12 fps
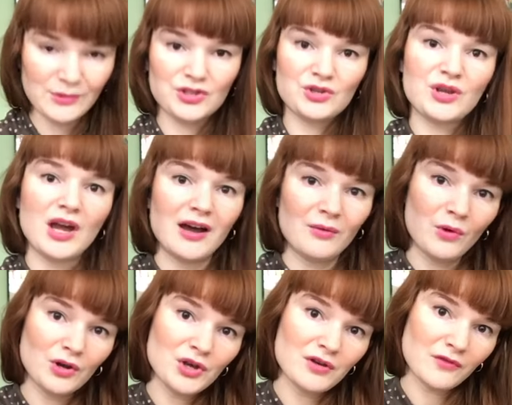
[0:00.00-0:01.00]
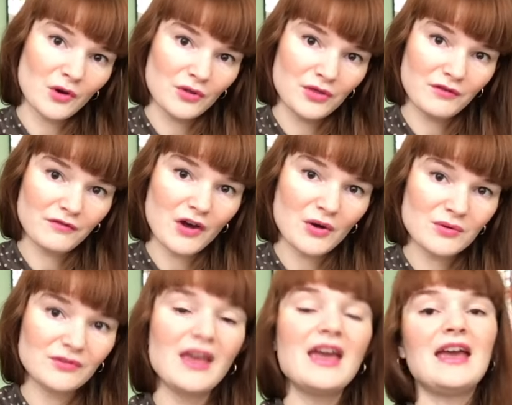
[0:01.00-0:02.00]
which you cut one of on the
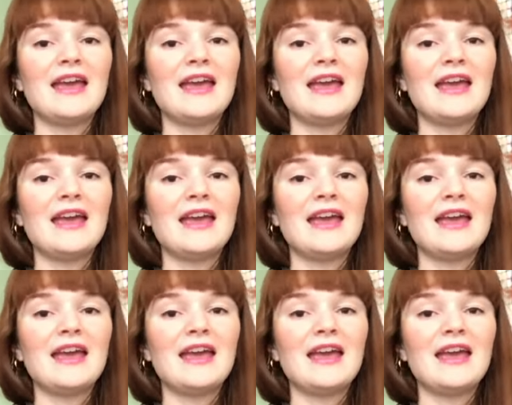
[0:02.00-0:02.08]
fold.